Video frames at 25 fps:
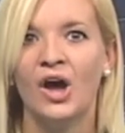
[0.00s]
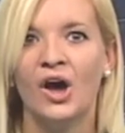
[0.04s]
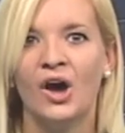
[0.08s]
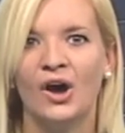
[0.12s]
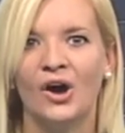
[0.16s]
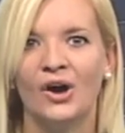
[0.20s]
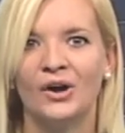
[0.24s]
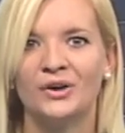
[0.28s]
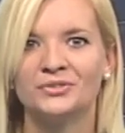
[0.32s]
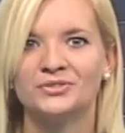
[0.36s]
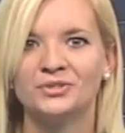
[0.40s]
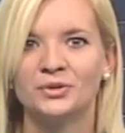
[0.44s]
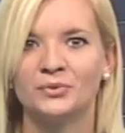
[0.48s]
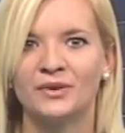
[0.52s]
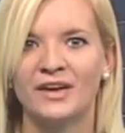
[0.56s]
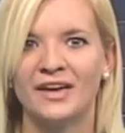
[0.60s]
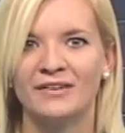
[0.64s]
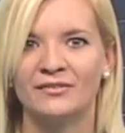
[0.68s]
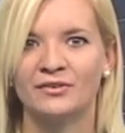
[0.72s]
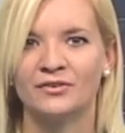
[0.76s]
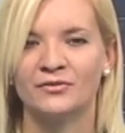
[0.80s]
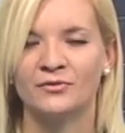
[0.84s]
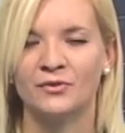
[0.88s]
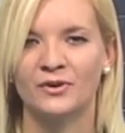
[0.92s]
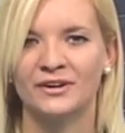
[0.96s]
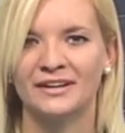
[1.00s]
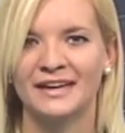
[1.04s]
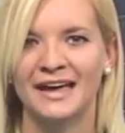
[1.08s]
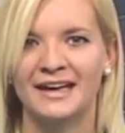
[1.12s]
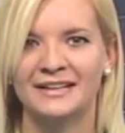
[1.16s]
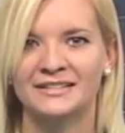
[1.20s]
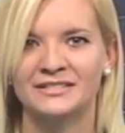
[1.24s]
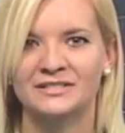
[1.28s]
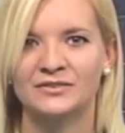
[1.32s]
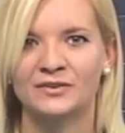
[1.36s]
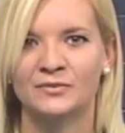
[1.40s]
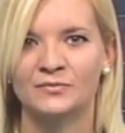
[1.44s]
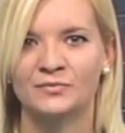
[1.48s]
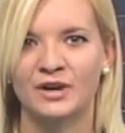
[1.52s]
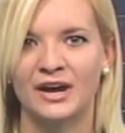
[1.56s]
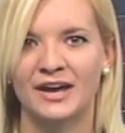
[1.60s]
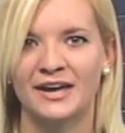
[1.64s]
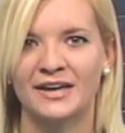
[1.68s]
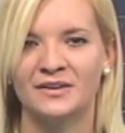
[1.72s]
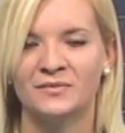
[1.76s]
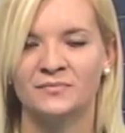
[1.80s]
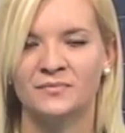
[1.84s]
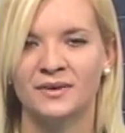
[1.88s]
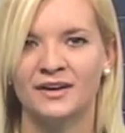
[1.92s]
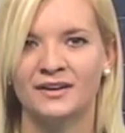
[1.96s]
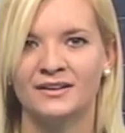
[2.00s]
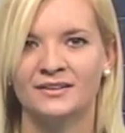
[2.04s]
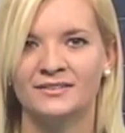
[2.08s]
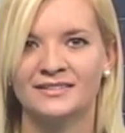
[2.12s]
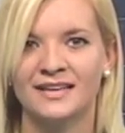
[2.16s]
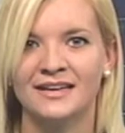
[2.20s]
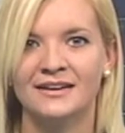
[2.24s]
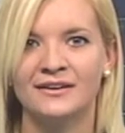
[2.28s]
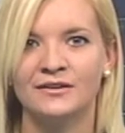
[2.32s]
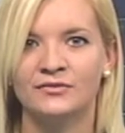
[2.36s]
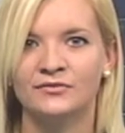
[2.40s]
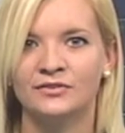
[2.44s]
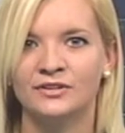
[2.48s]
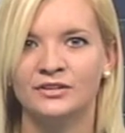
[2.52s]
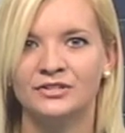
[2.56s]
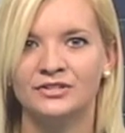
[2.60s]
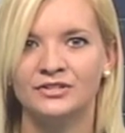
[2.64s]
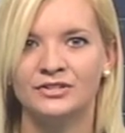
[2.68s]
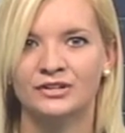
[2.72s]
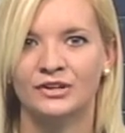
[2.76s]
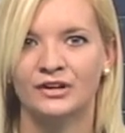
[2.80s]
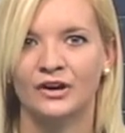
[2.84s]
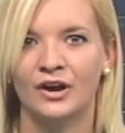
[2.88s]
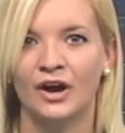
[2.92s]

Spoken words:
Also, we have a forecast from Ryan Bells and a feature